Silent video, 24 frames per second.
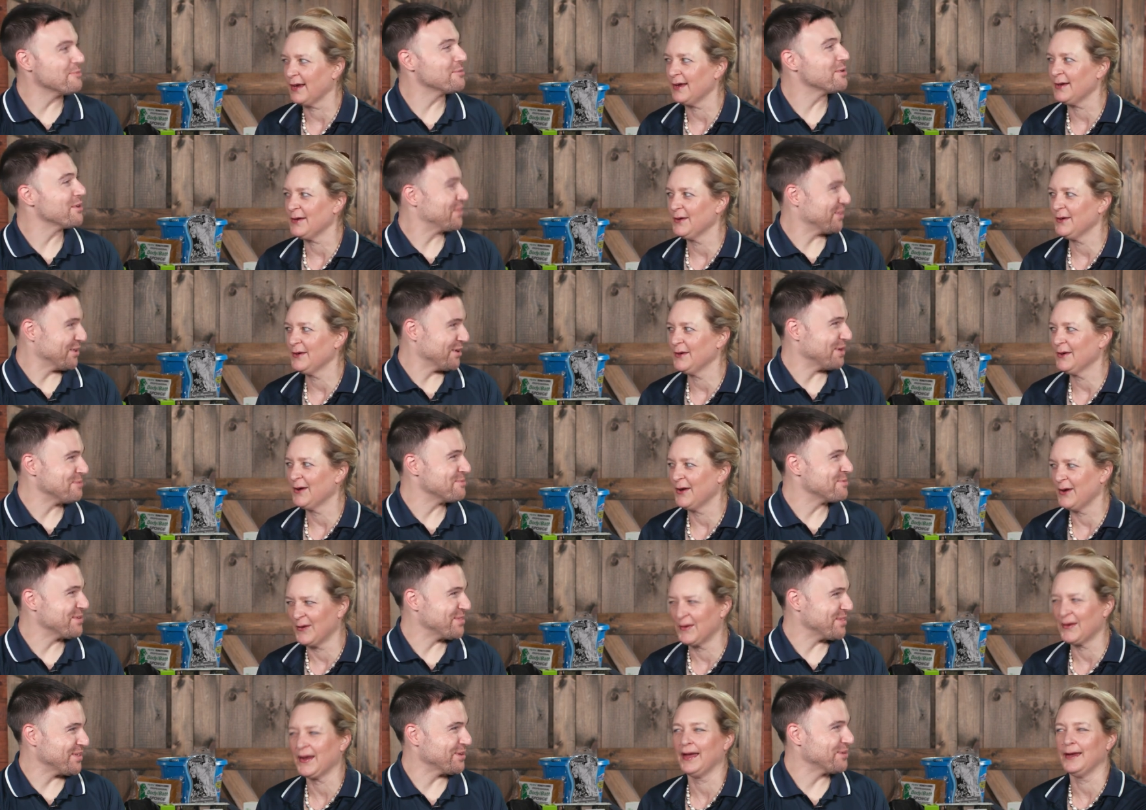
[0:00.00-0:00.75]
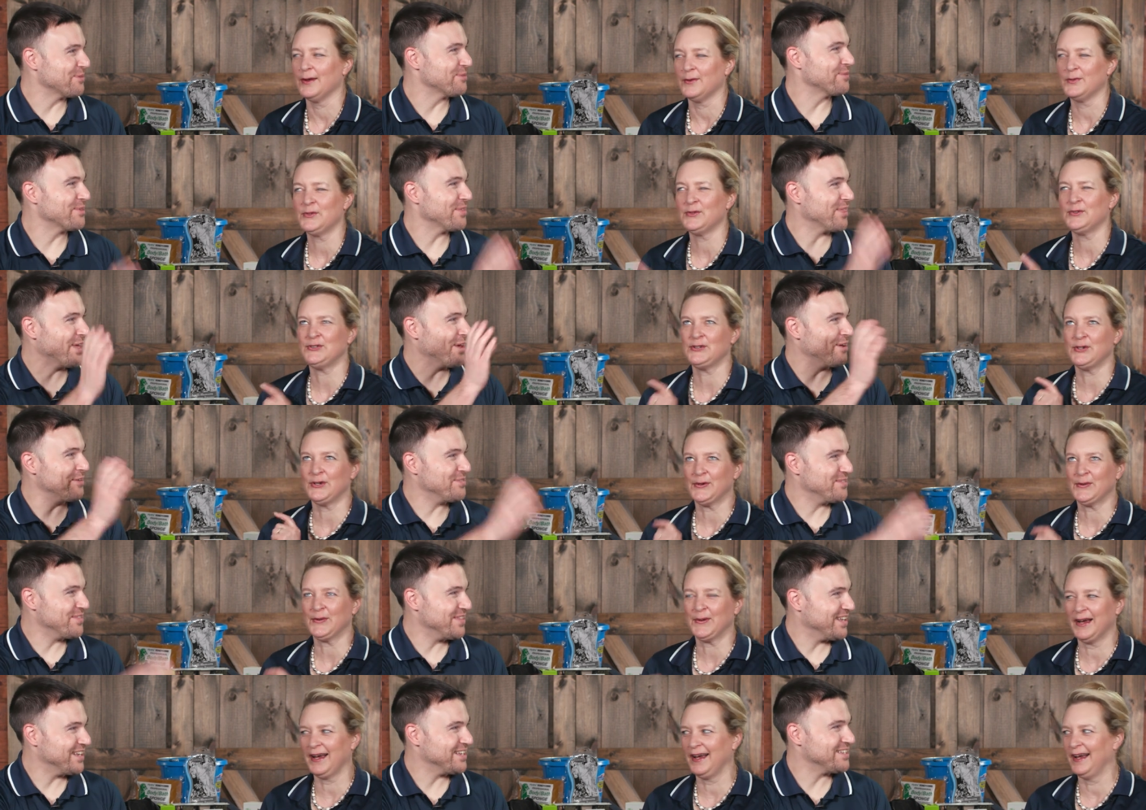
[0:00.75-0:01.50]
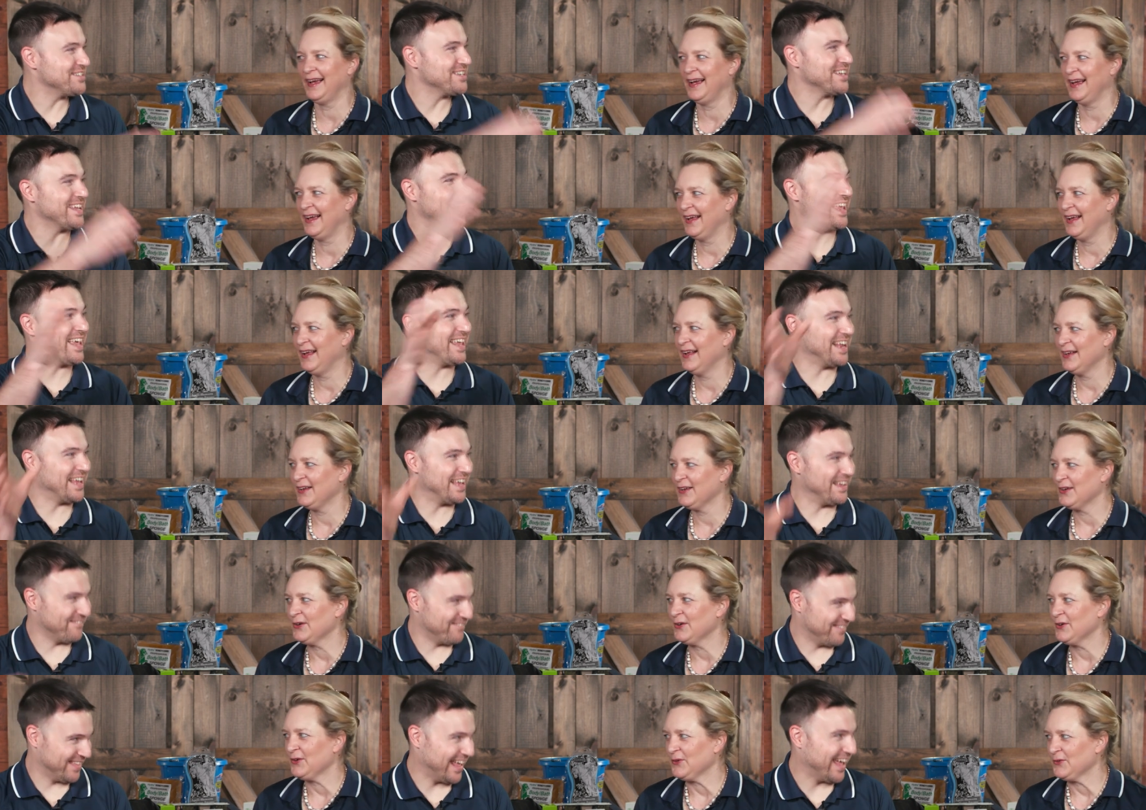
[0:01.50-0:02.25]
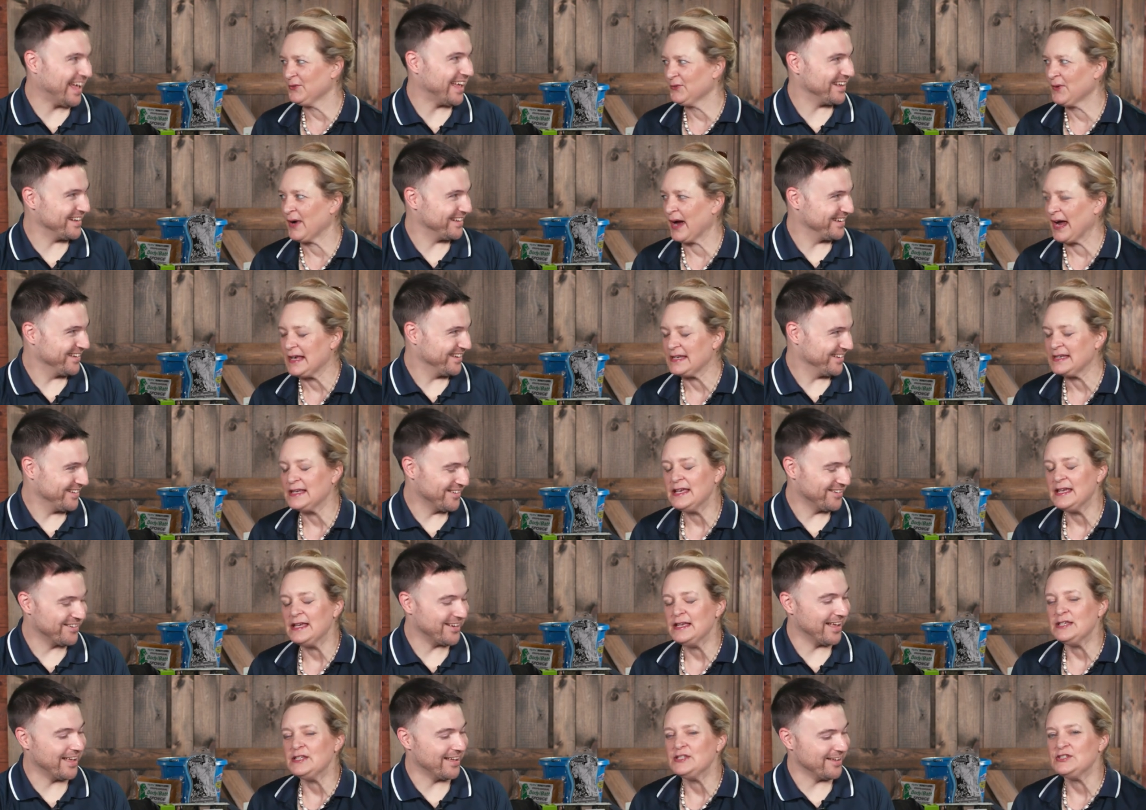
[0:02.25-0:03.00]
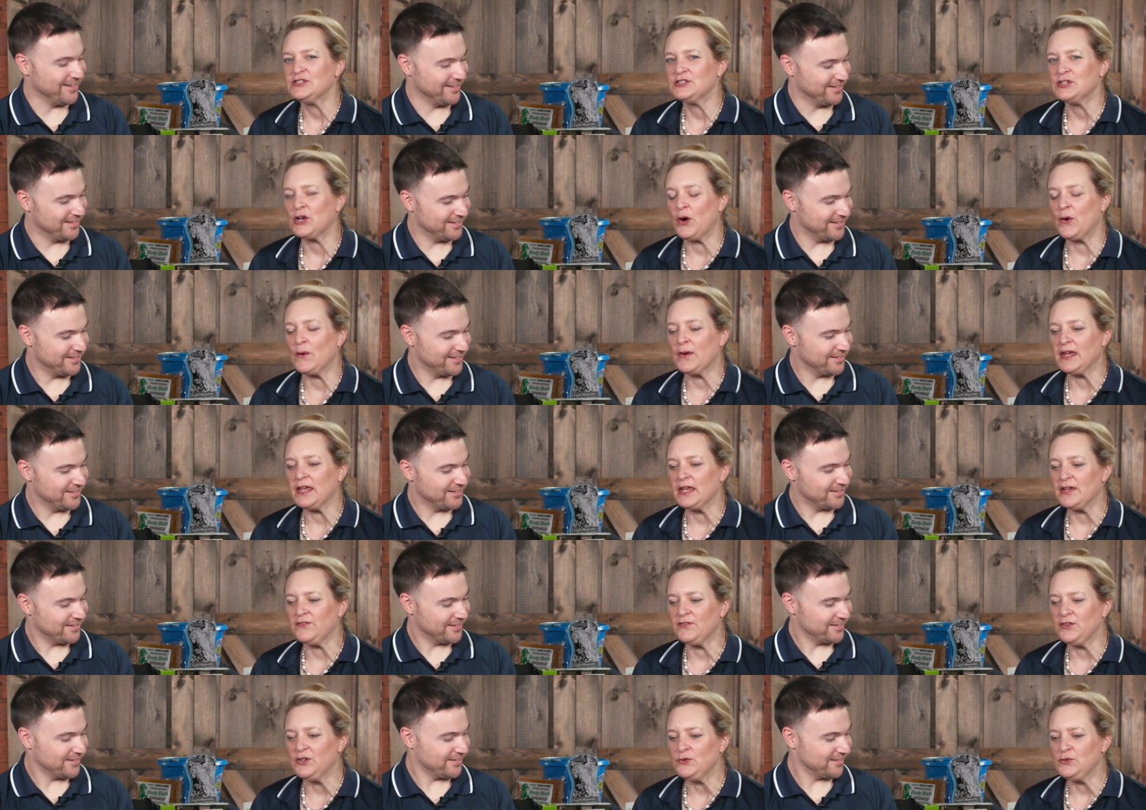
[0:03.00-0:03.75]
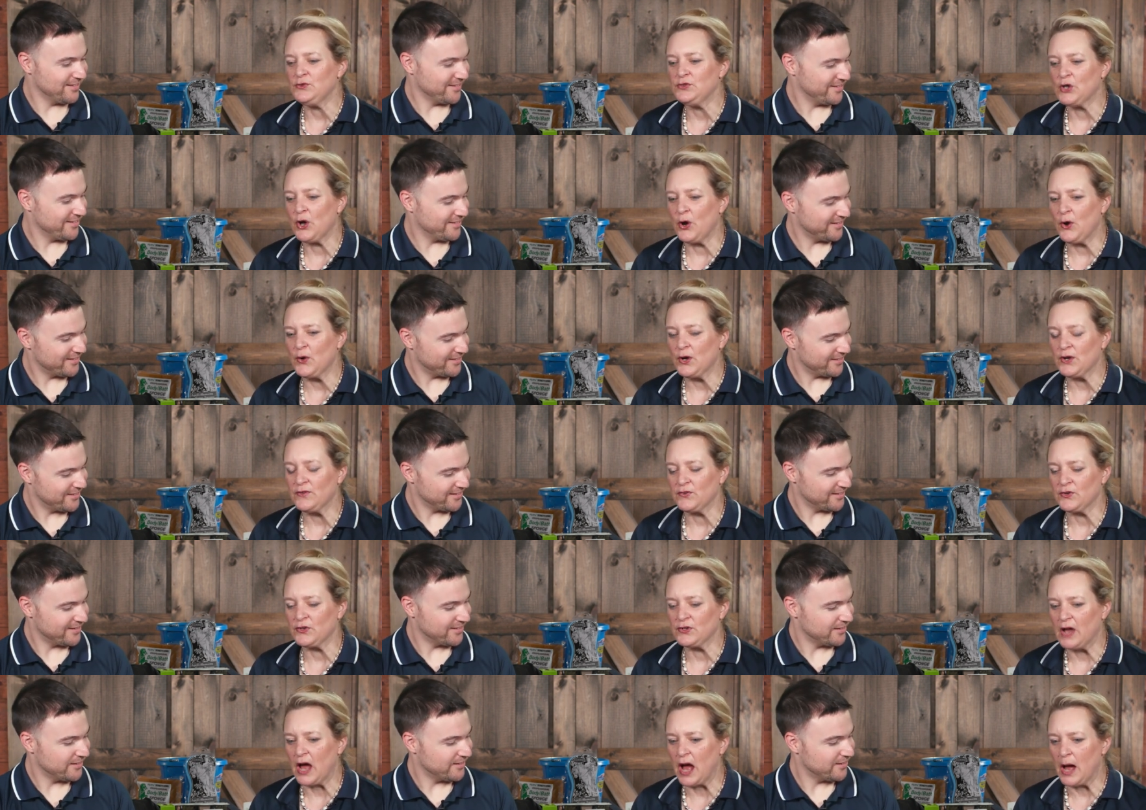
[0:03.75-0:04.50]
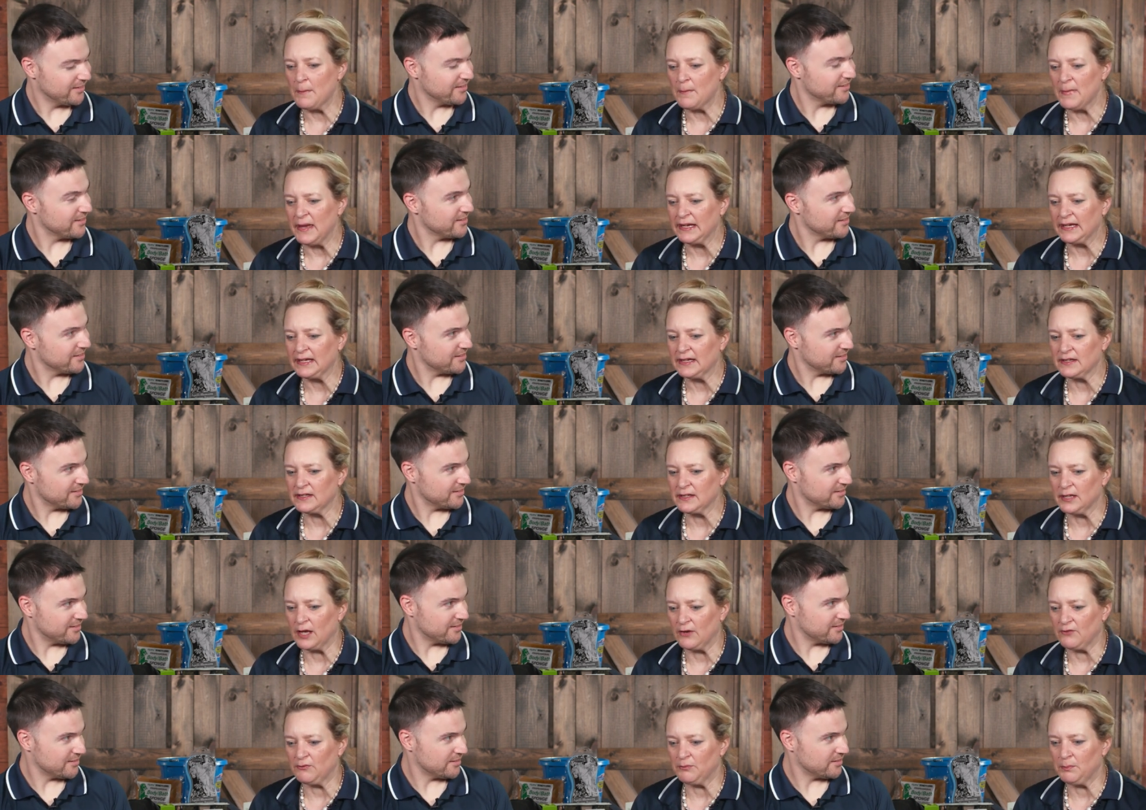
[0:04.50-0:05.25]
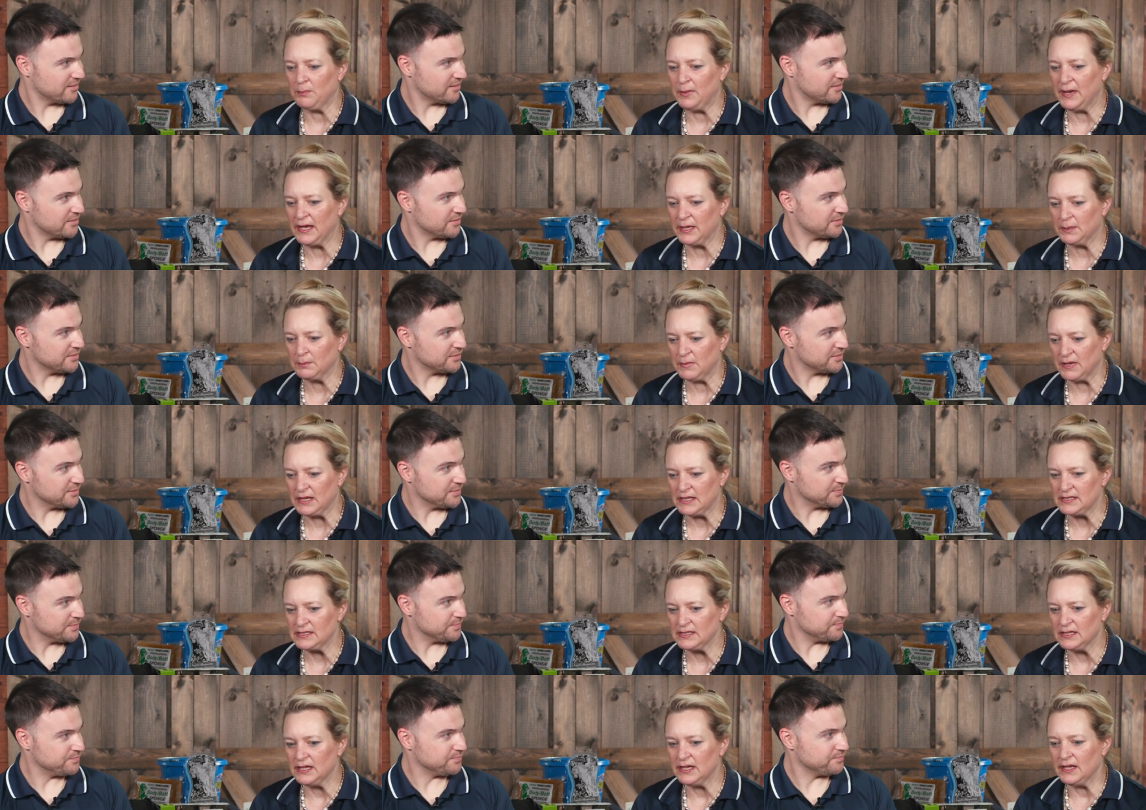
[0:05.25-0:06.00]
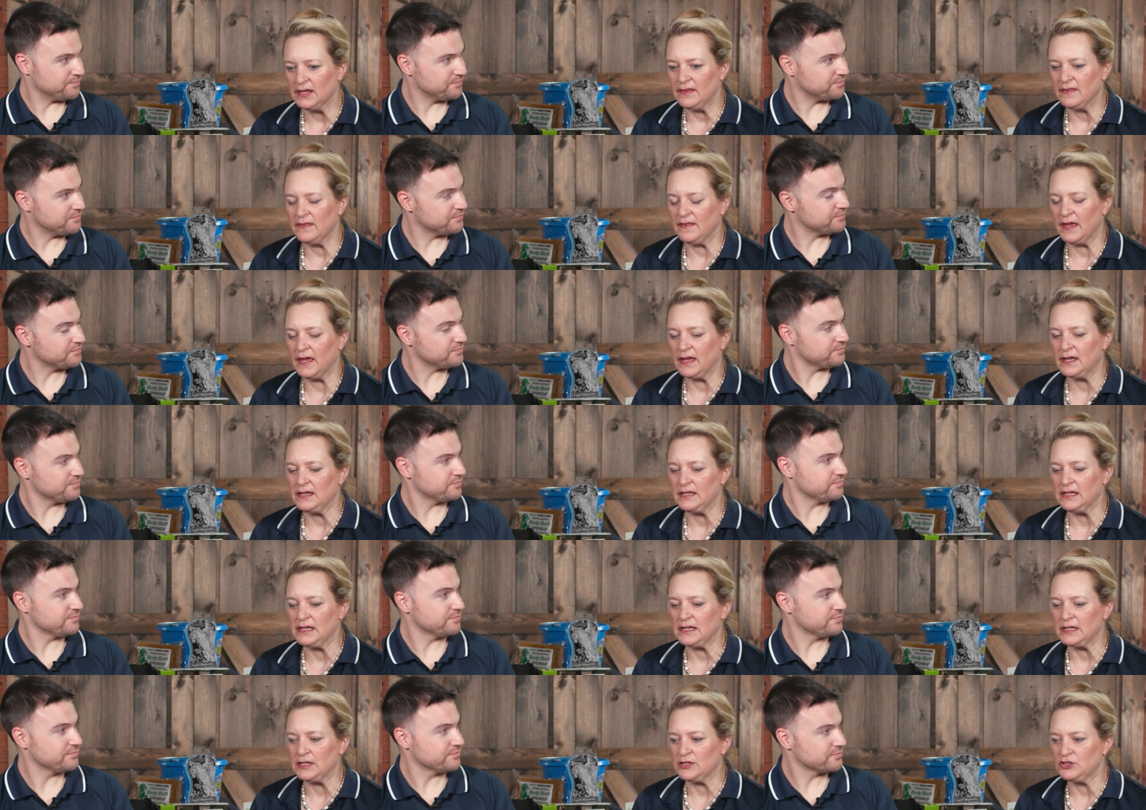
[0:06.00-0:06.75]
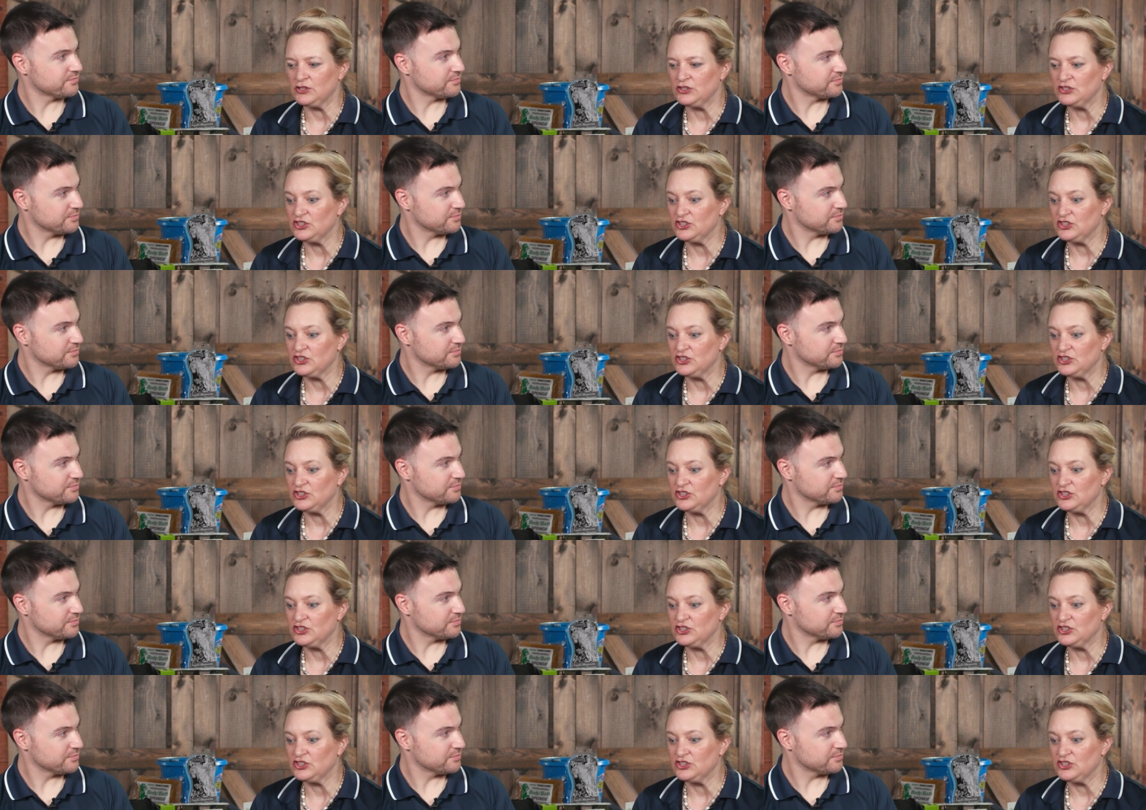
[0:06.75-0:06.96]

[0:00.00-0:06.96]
Speaker 1: I'm with you. I'm with you. Without this, you can't have that. Right. Okay. So if you don't, if you're not making enough pigment, then in